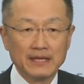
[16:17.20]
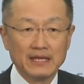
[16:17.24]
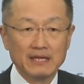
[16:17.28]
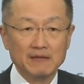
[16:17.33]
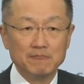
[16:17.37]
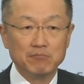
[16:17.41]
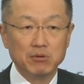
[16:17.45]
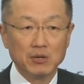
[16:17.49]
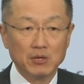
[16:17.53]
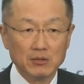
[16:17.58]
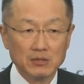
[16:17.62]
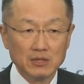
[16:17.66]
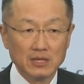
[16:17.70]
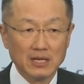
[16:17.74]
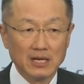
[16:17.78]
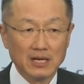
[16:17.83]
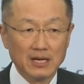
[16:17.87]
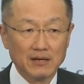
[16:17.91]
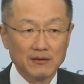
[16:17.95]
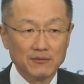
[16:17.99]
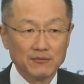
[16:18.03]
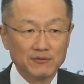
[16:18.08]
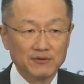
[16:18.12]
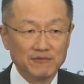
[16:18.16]

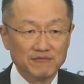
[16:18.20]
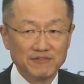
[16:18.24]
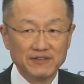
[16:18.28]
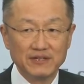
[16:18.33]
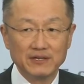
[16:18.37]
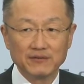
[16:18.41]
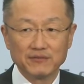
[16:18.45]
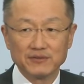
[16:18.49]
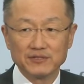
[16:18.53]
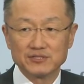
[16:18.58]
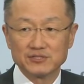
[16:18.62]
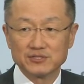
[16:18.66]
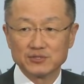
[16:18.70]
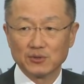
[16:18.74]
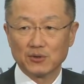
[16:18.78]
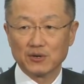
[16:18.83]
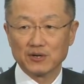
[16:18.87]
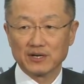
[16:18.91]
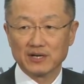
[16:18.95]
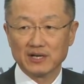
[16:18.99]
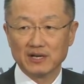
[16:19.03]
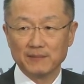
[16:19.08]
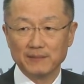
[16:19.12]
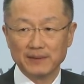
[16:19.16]
Ebola revealed the
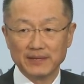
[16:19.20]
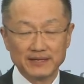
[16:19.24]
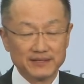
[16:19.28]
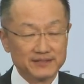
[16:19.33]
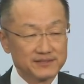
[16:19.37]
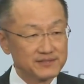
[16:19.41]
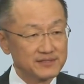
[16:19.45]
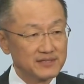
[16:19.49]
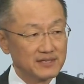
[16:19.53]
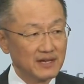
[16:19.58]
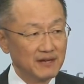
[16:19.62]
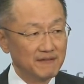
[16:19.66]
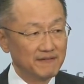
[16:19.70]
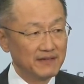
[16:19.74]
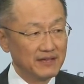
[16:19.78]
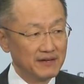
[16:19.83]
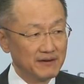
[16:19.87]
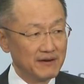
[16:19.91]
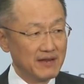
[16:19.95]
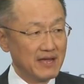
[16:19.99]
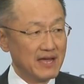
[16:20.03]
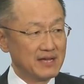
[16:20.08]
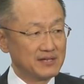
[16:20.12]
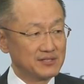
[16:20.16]
shortcomings of
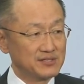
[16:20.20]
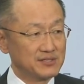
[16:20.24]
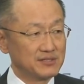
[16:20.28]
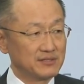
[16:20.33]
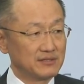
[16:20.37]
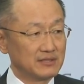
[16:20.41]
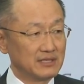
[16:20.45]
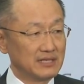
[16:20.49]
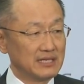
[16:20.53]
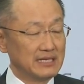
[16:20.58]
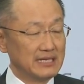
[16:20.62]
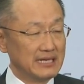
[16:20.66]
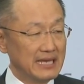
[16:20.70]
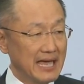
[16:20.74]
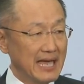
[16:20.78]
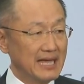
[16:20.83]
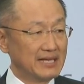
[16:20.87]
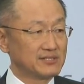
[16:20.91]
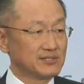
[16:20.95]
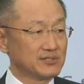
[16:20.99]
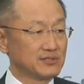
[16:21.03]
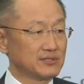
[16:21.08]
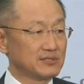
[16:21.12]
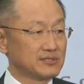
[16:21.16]
international and
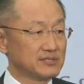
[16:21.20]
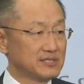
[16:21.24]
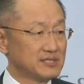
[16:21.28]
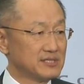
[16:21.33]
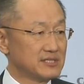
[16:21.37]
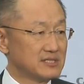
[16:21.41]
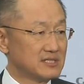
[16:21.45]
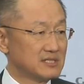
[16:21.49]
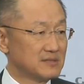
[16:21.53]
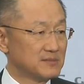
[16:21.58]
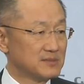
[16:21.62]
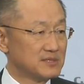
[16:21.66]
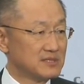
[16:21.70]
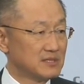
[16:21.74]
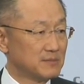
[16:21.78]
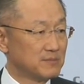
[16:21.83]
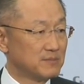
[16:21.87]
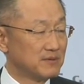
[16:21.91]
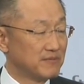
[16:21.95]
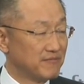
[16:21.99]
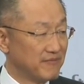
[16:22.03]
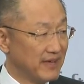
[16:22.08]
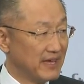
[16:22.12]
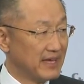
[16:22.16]
national systems to
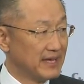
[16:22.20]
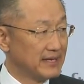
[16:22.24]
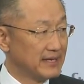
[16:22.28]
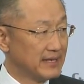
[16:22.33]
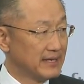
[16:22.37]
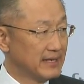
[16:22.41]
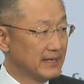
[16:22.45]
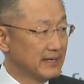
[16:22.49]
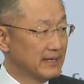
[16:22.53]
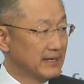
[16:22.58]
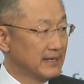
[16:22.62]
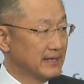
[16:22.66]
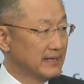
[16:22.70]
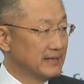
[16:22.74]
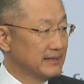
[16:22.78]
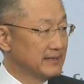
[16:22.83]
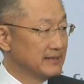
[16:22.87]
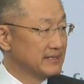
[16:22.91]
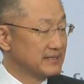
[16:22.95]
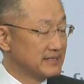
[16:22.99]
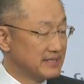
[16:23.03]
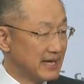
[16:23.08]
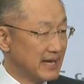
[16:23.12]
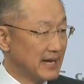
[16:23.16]
prevent,
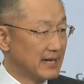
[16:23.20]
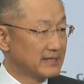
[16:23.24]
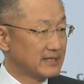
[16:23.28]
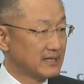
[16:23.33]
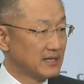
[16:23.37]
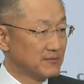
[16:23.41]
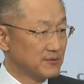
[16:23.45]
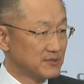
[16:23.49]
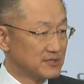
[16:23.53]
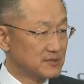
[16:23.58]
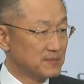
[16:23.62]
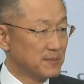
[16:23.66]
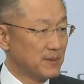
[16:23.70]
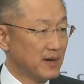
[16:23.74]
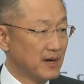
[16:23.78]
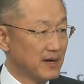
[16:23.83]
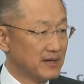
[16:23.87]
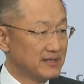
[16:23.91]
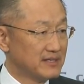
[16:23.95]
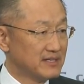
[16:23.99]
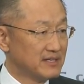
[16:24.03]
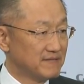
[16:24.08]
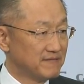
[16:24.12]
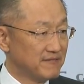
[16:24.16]
detect, and
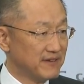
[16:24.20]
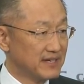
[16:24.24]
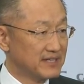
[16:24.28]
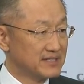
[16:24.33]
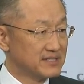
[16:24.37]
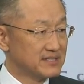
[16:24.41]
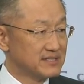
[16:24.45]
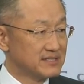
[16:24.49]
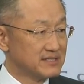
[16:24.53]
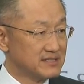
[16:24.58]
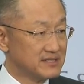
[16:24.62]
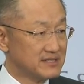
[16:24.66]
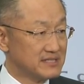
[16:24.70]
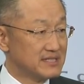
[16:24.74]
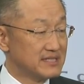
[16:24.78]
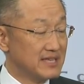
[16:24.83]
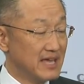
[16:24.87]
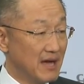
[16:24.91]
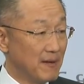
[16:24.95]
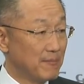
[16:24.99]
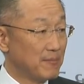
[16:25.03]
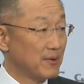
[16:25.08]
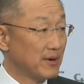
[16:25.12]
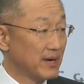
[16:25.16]
respond to infectious disease
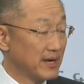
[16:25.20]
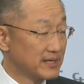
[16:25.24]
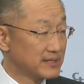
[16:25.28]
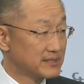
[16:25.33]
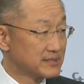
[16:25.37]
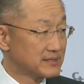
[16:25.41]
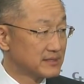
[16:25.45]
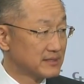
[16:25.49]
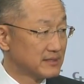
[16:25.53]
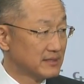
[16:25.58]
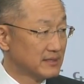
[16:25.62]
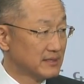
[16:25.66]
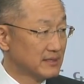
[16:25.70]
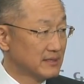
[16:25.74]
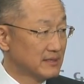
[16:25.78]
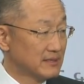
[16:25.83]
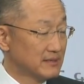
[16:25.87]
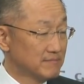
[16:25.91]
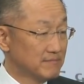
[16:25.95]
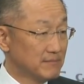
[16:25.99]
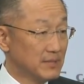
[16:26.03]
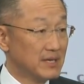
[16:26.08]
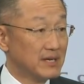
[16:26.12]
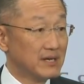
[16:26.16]
outbreaks.
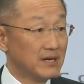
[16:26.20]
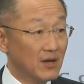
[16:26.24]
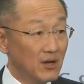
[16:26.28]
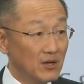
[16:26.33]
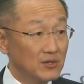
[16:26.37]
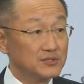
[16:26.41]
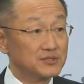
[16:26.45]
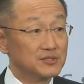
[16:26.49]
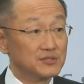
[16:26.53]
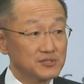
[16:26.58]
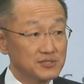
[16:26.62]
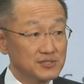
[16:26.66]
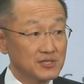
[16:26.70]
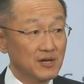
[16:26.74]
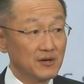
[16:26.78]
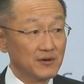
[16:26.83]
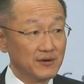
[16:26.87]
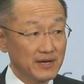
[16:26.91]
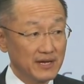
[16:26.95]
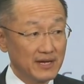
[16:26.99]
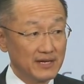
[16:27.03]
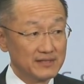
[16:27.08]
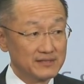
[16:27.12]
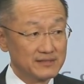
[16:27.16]
But it also
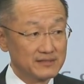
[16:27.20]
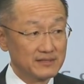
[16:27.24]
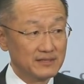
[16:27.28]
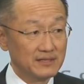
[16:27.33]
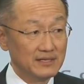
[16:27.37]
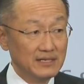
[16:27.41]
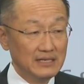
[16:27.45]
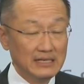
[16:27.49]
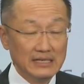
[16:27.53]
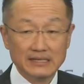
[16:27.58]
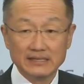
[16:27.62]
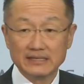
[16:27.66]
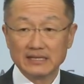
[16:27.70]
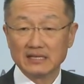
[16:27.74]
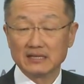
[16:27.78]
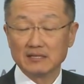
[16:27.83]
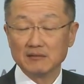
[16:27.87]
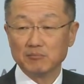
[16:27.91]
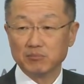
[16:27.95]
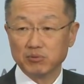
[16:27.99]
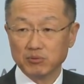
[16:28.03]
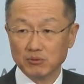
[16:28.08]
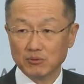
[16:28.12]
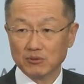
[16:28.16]
showed us that
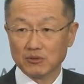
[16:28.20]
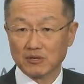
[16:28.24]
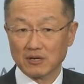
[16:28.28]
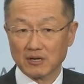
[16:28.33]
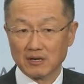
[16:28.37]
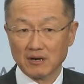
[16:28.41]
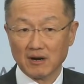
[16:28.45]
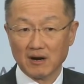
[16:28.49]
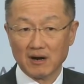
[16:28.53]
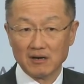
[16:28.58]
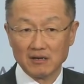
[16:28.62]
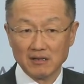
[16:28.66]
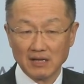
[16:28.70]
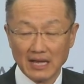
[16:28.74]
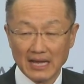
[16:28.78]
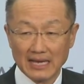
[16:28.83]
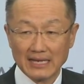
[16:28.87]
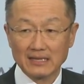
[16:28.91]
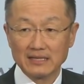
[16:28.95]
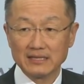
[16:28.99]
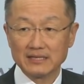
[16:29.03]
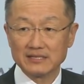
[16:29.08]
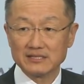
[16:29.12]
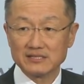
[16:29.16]
the poor are
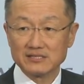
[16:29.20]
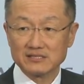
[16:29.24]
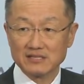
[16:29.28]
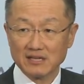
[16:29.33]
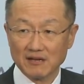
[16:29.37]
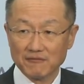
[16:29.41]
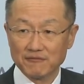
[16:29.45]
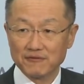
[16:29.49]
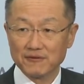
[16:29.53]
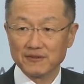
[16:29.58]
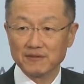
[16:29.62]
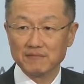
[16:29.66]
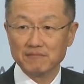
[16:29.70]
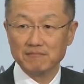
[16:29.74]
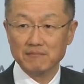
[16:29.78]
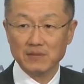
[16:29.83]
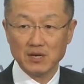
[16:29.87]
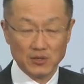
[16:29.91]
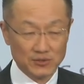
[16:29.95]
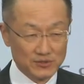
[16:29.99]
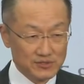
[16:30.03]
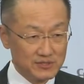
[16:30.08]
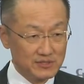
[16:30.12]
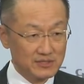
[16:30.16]
likely to suffer the
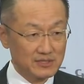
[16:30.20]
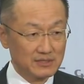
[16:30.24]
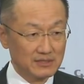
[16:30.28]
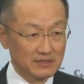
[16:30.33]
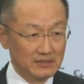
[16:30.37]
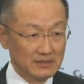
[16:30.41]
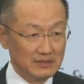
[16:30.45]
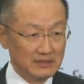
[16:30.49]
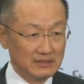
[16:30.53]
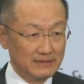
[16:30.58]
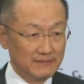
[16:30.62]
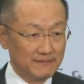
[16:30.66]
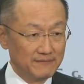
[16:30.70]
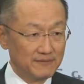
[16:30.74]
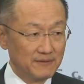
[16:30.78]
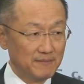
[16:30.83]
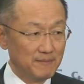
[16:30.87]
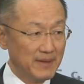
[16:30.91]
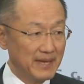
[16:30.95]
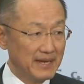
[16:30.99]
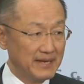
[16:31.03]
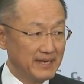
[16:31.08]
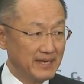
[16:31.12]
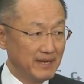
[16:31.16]
most
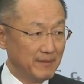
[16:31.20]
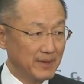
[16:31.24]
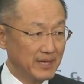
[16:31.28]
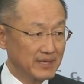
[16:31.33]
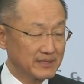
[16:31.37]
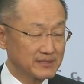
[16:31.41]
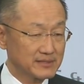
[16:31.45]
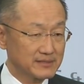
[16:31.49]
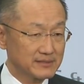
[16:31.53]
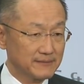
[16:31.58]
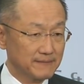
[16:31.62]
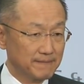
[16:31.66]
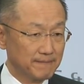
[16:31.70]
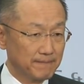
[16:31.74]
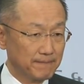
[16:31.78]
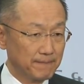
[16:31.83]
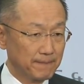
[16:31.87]
from pandemics.